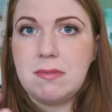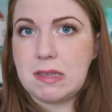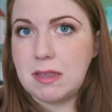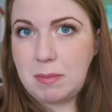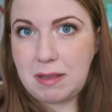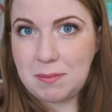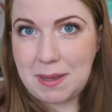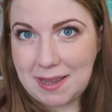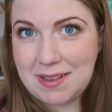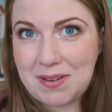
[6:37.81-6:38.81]
That's the best
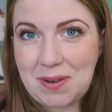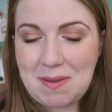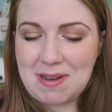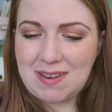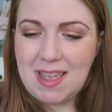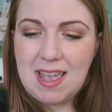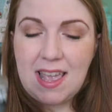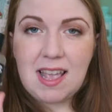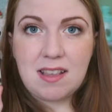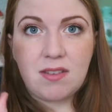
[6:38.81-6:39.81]
way I can describe it.
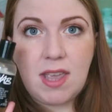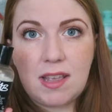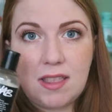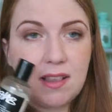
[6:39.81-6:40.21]
So yeah,